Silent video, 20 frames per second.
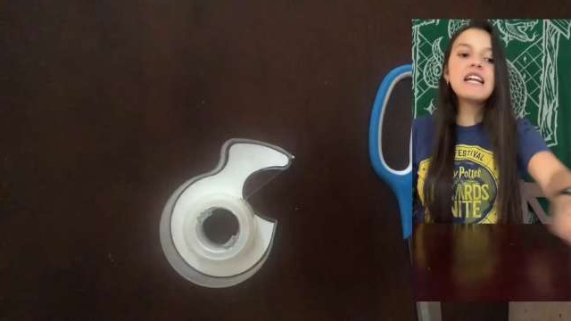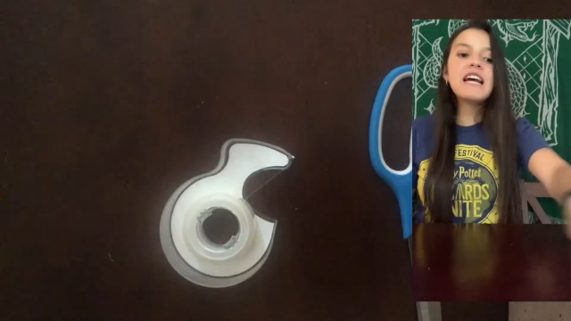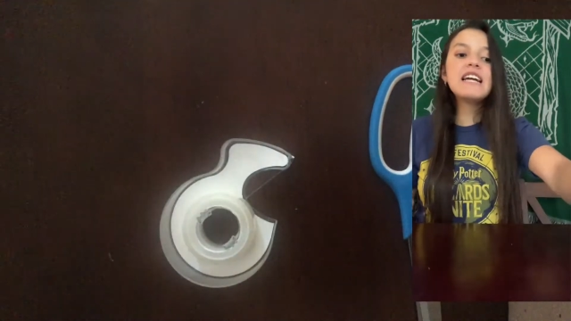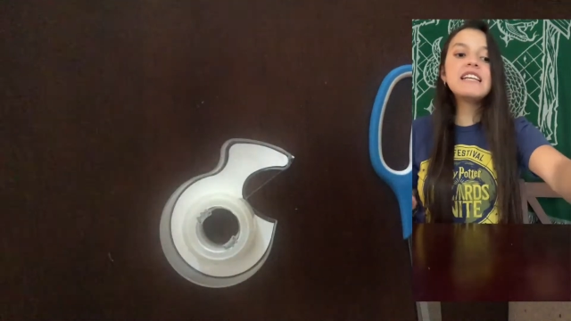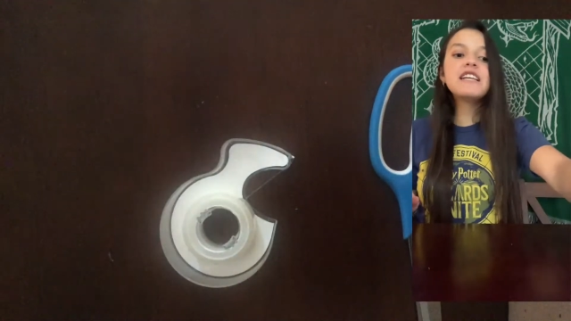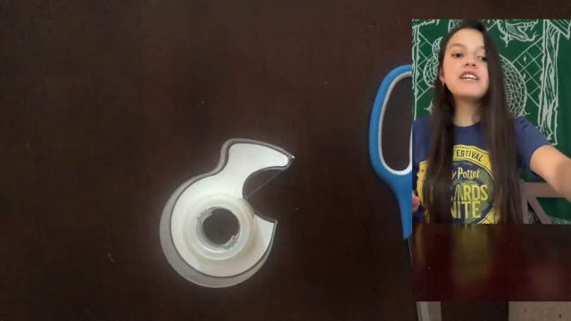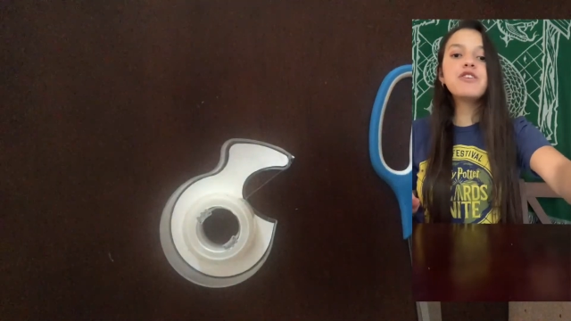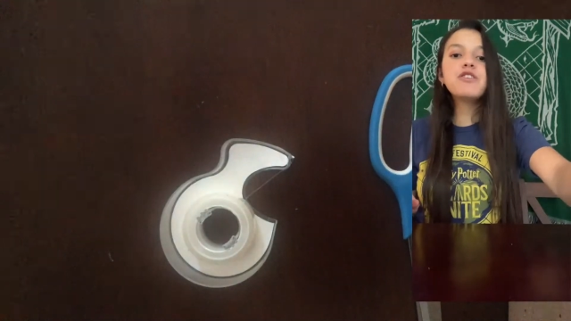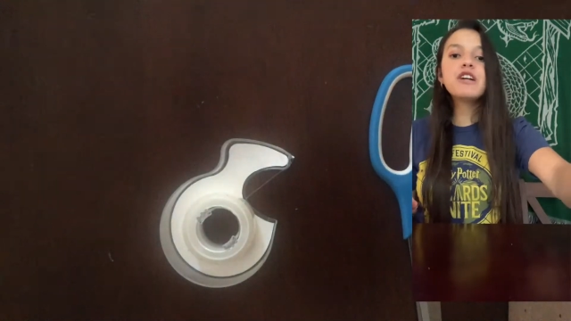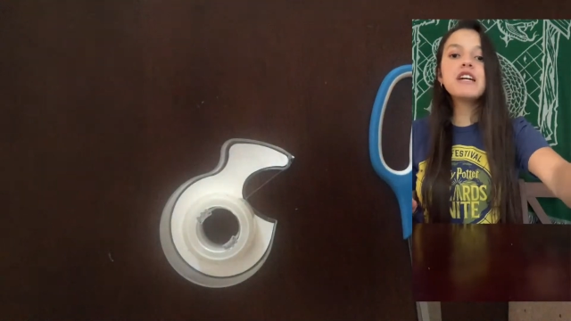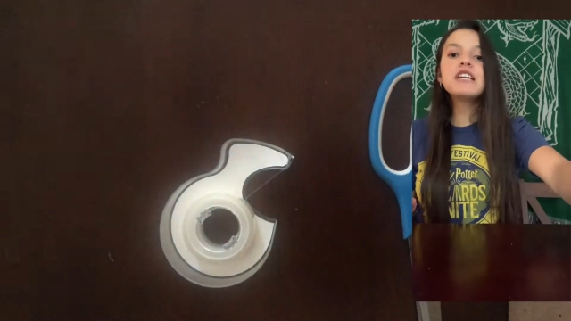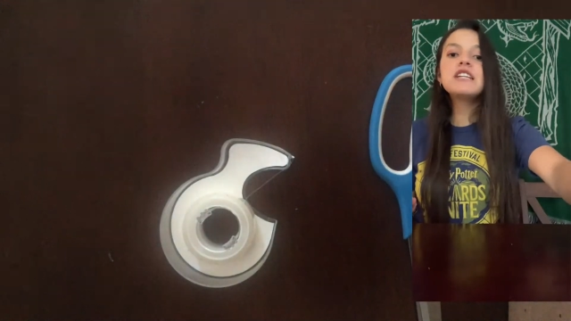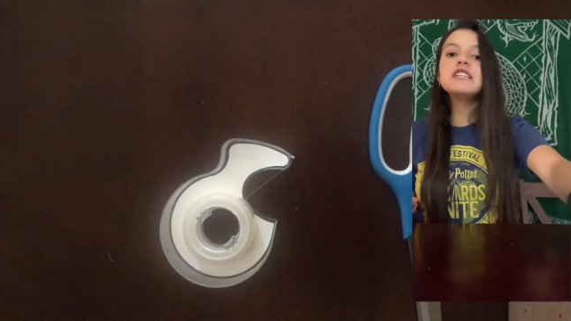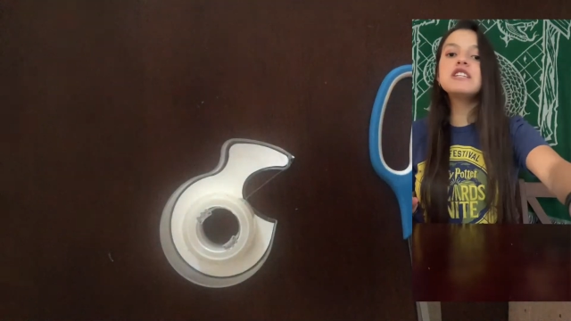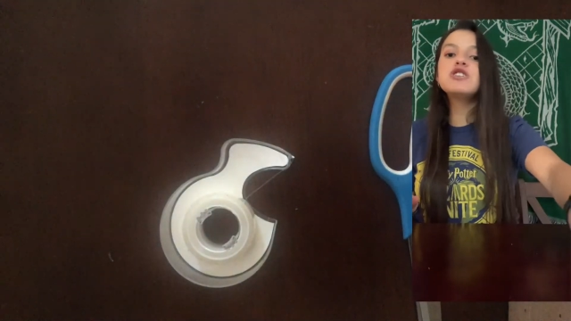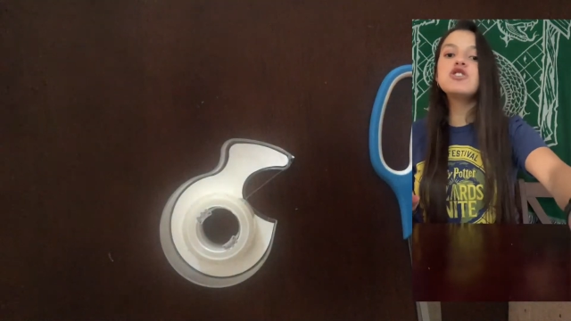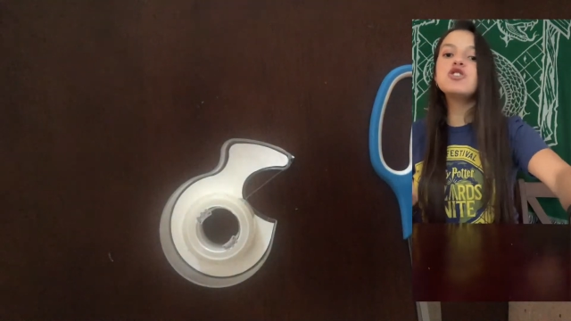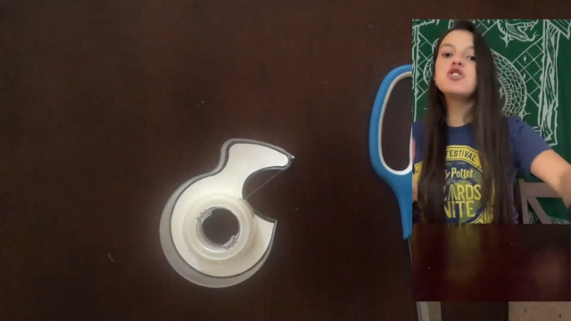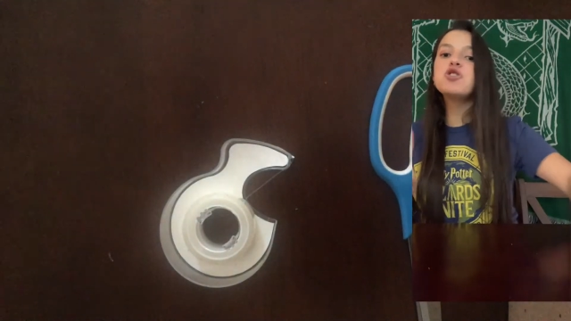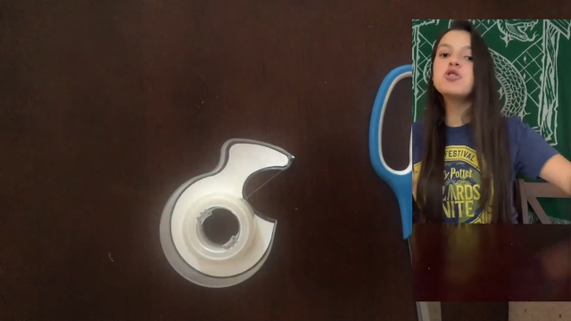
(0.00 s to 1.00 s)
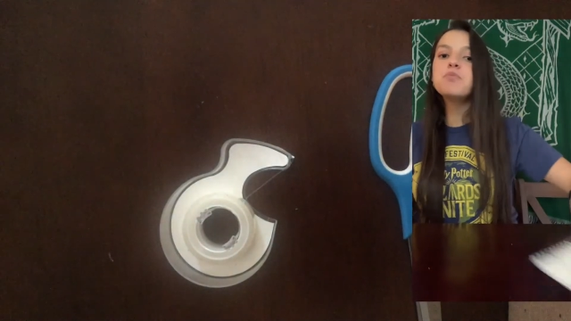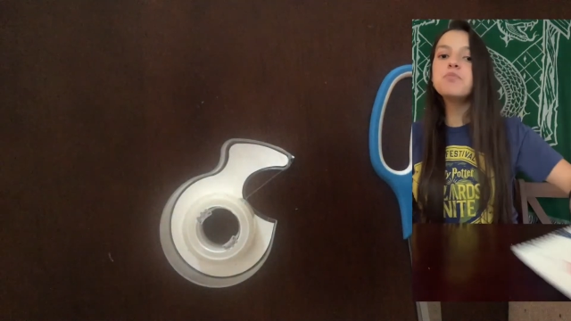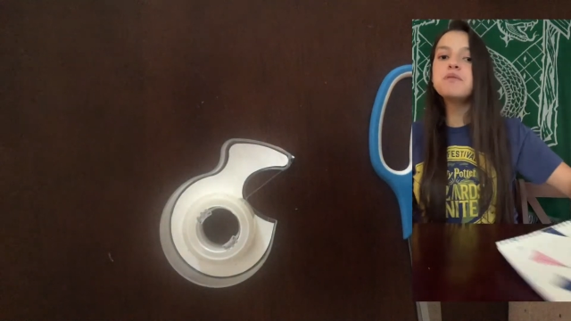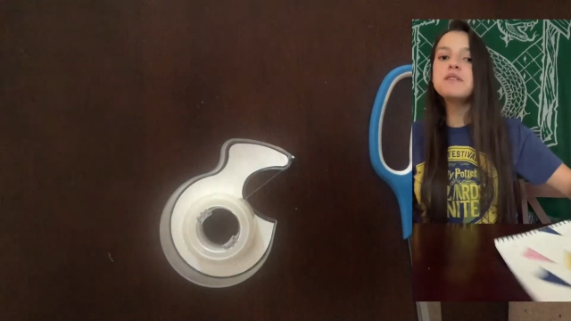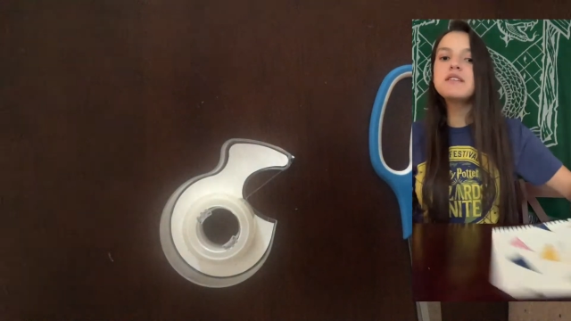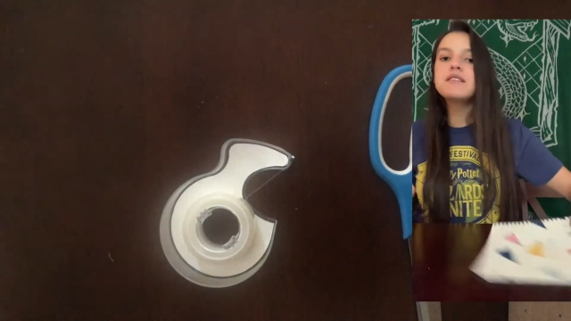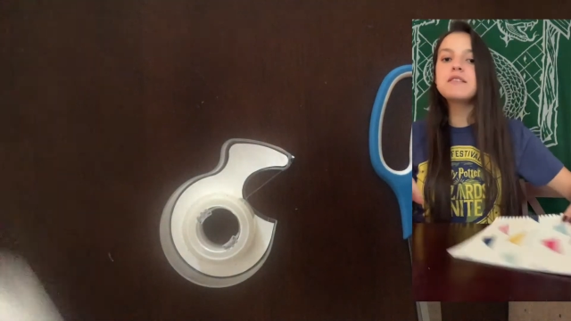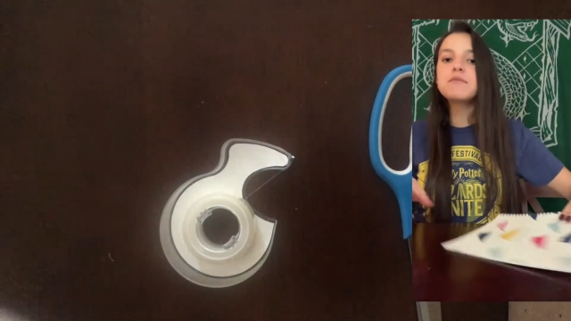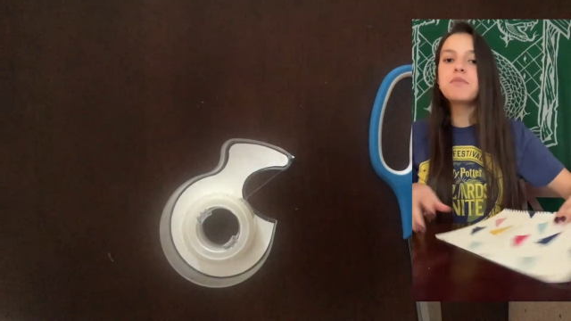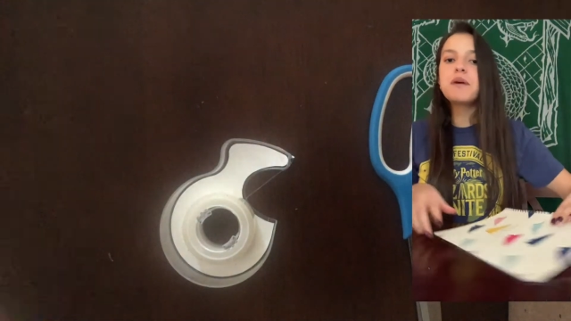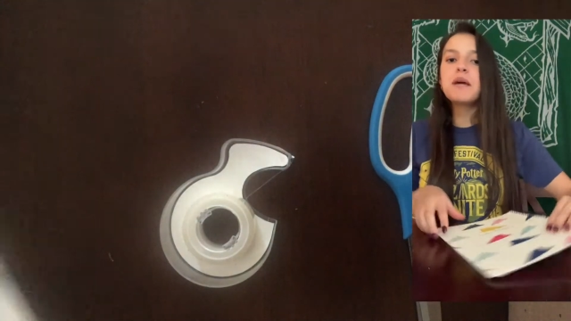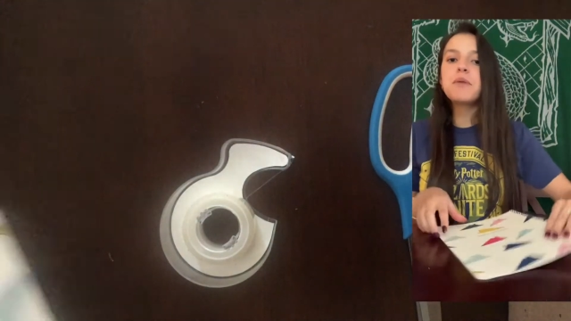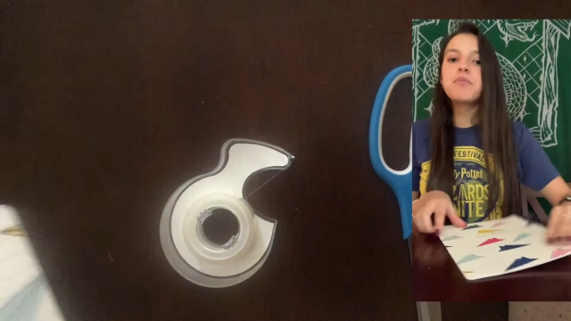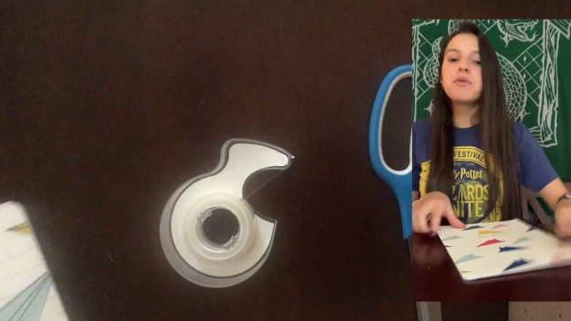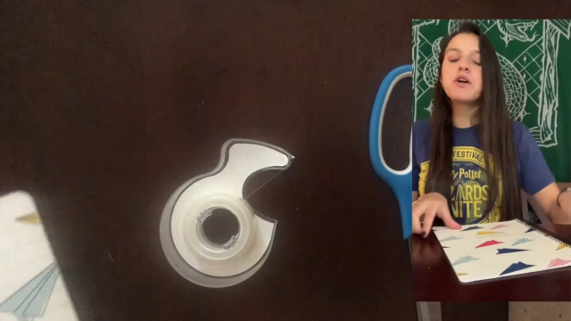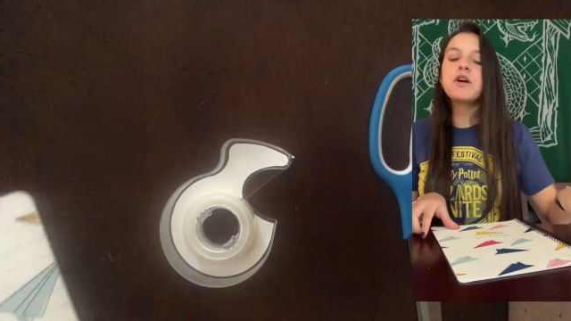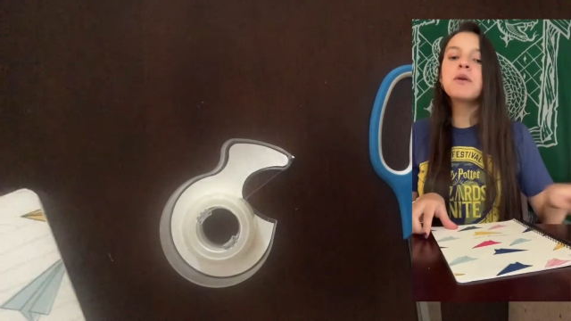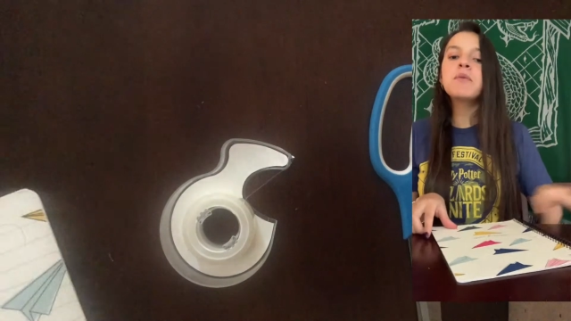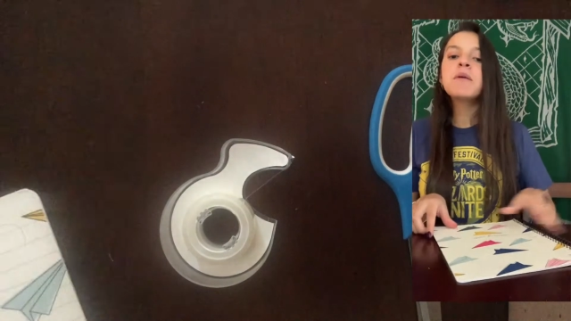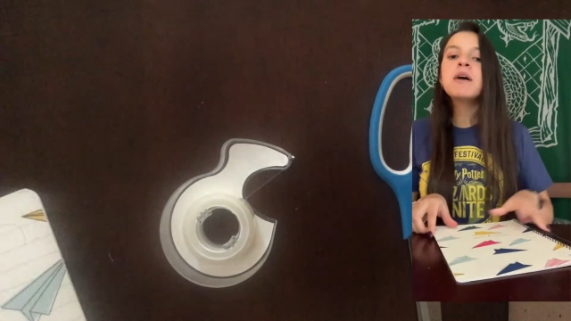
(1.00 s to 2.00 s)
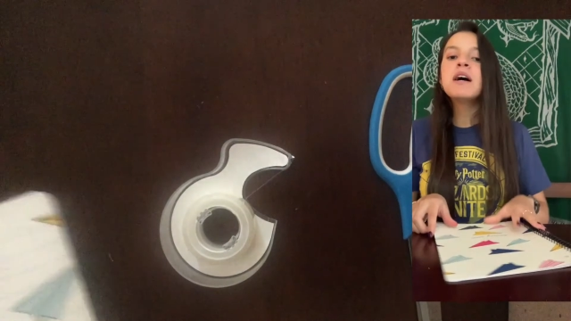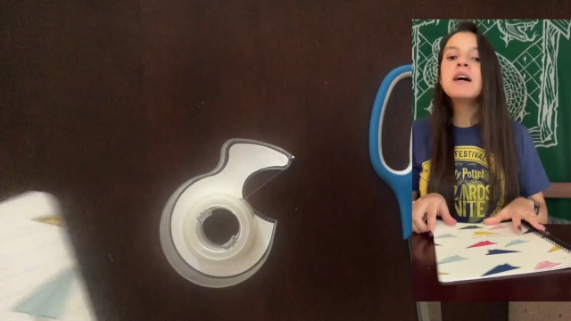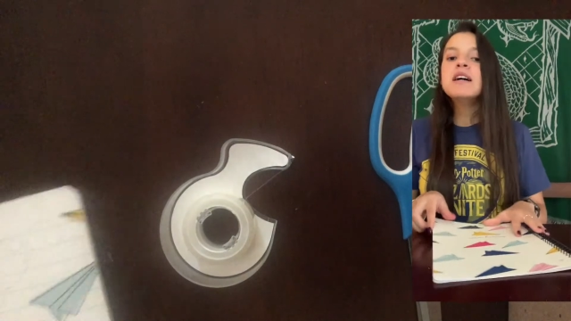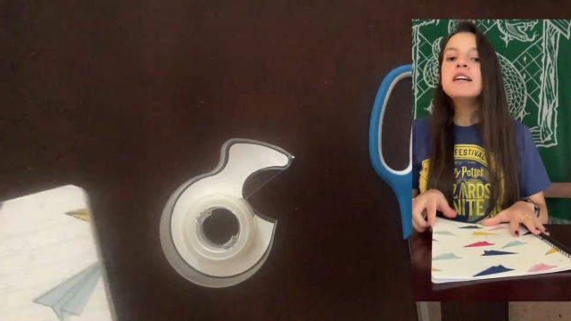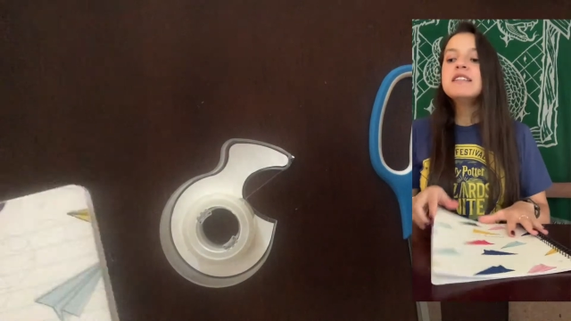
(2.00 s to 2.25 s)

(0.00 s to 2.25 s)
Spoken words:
And then you're going to need 2 pieces of paper.